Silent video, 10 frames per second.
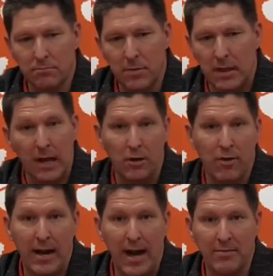a lot of
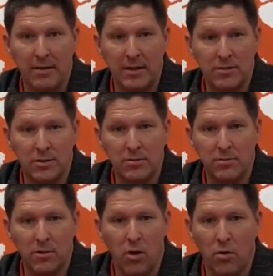great athletes in
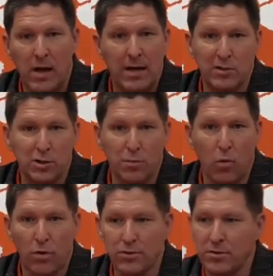all kinds of
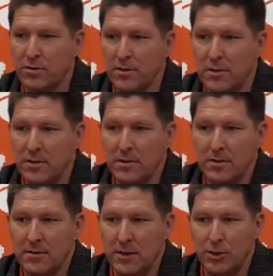sports
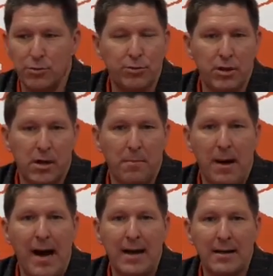that choose to come
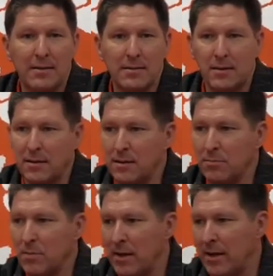back.
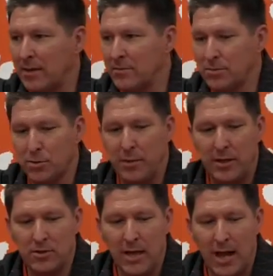I think it
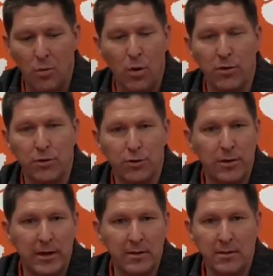speaks to how well they're
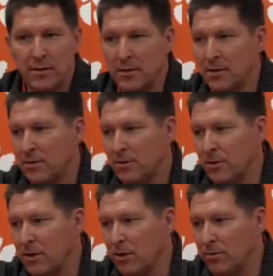treated, to
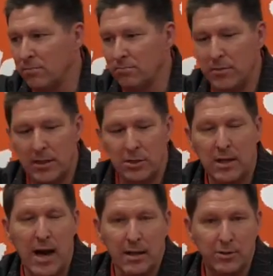their
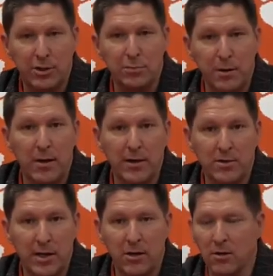college experience
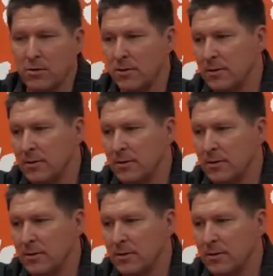here,